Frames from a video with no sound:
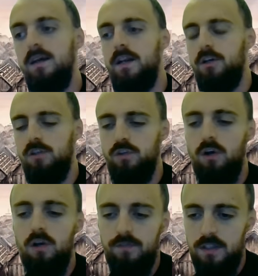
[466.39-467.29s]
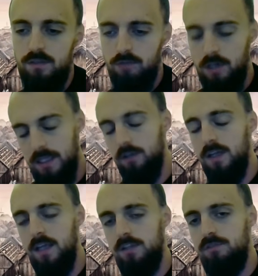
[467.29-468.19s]
And across all of these really good
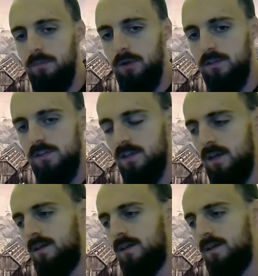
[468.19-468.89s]
history books,